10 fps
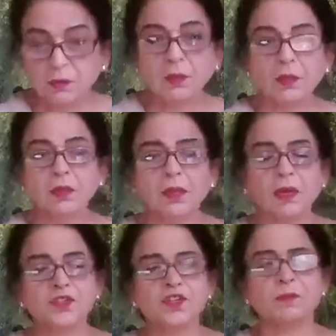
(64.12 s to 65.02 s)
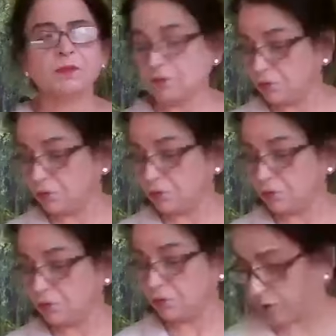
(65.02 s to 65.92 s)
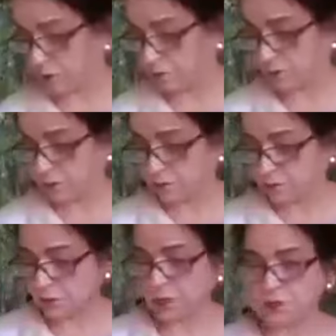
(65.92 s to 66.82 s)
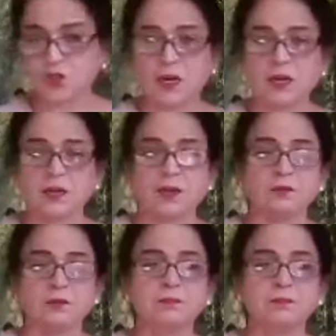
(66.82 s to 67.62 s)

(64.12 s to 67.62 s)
At the ashram, we have a chart.